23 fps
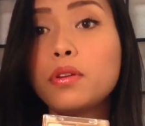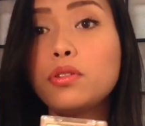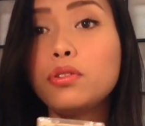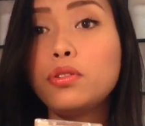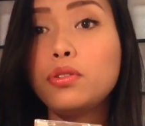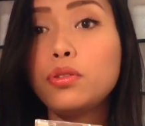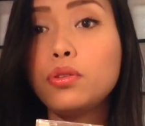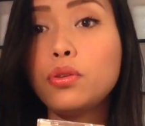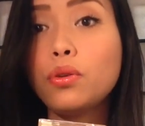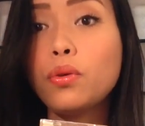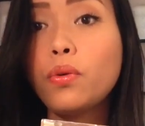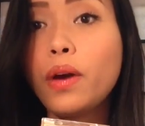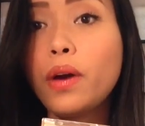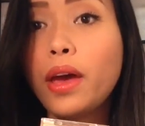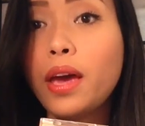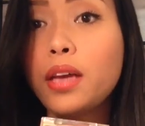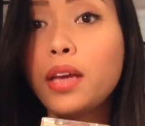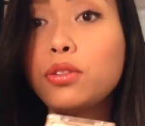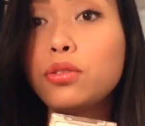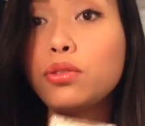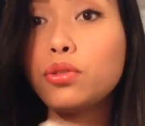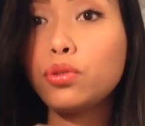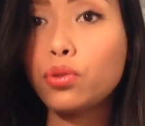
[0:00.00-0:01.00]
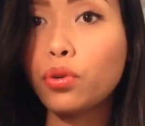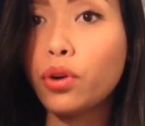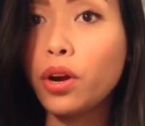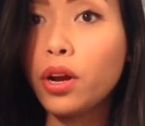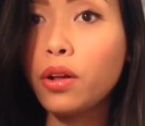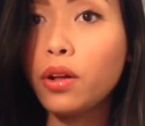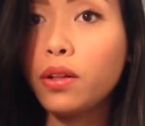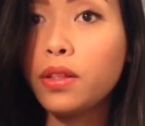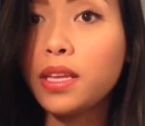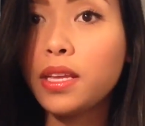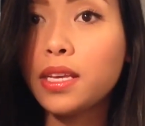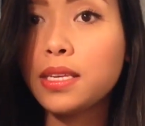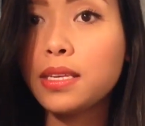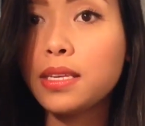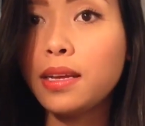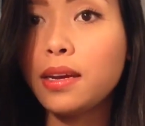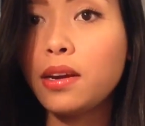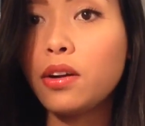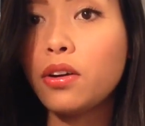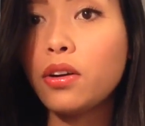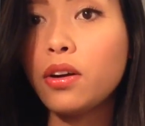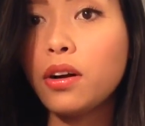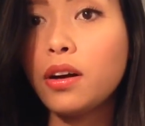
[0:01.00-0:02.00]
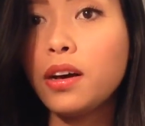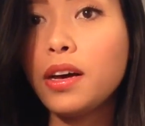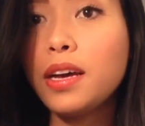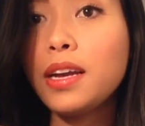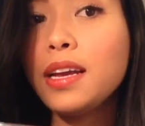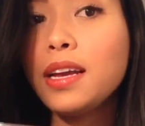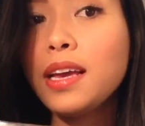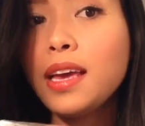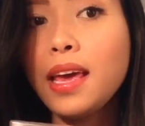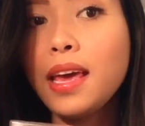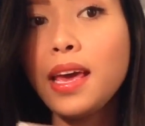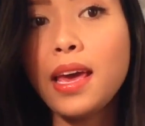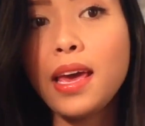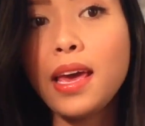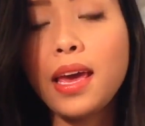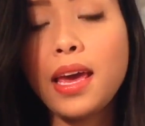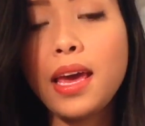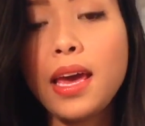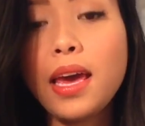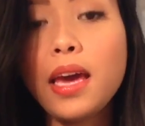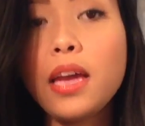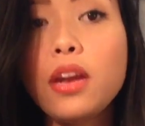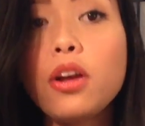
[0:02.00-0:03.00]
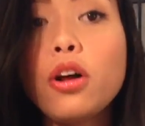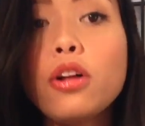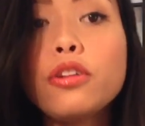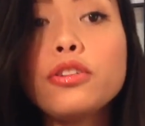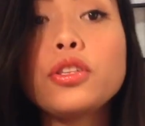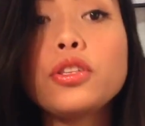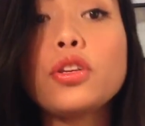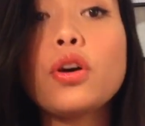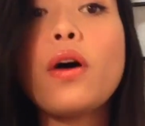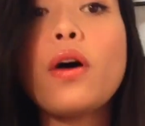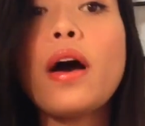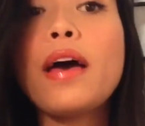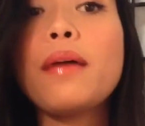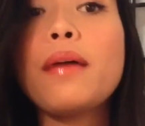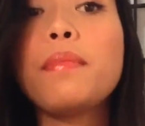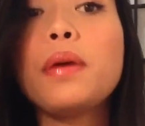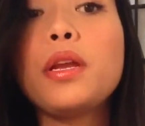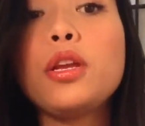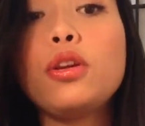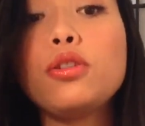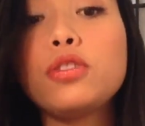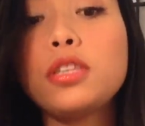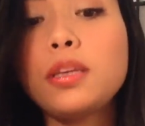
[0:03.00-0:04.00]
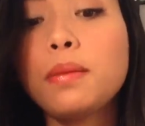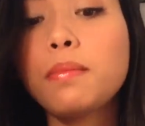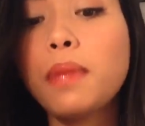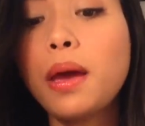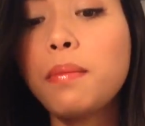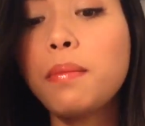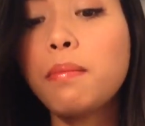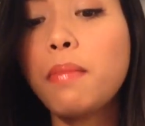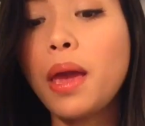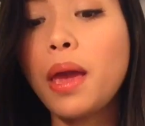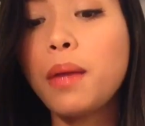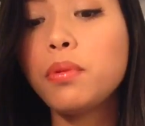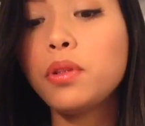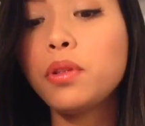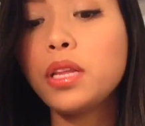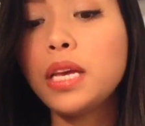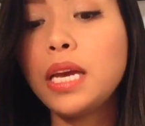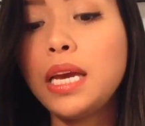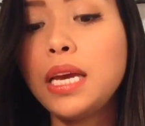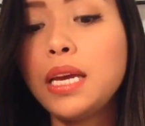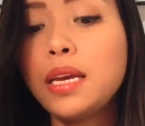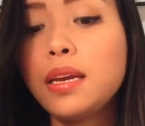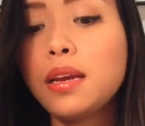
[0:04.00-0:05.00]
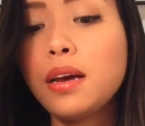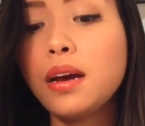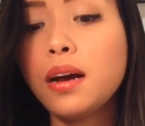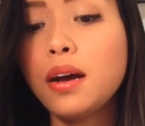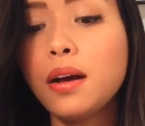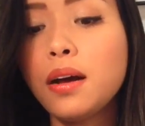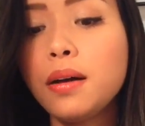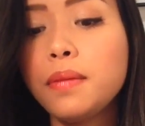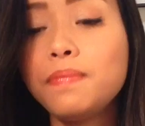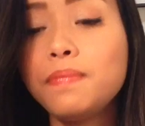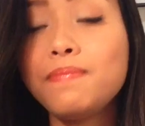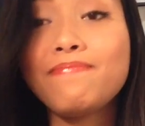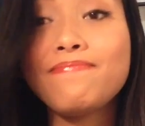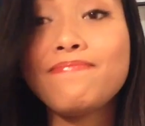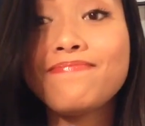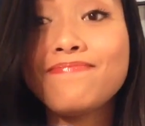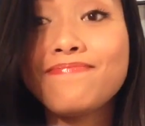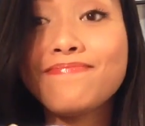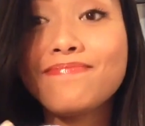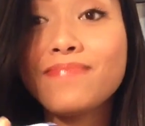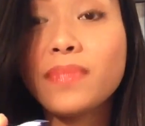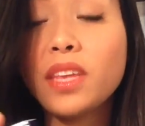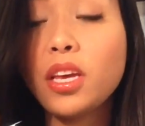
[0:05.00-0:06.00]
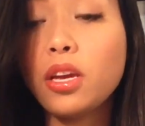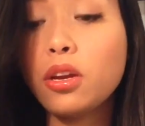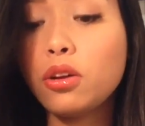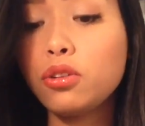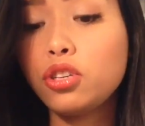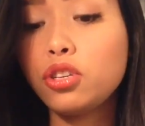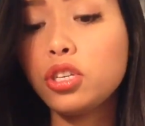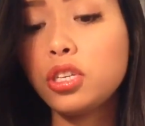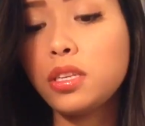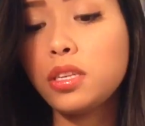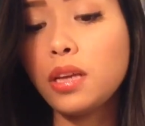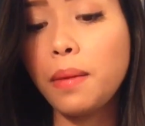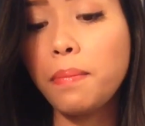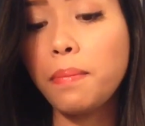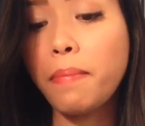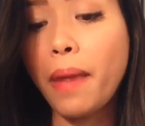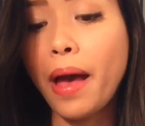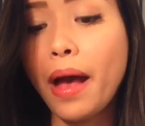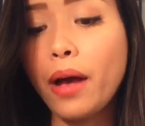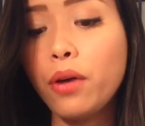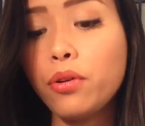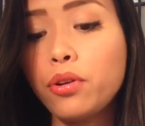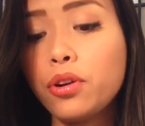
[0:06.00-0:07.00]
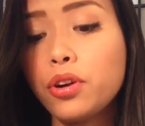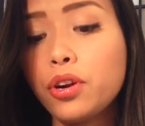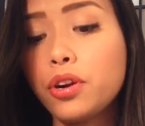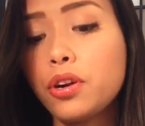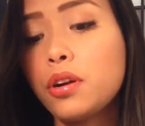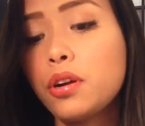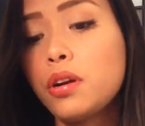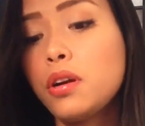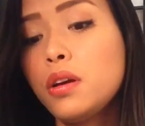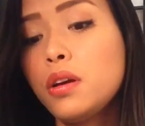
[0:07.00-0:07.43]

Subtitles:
do a tutorial on this later on. And also I have been using my Maybelline you know, just a powder,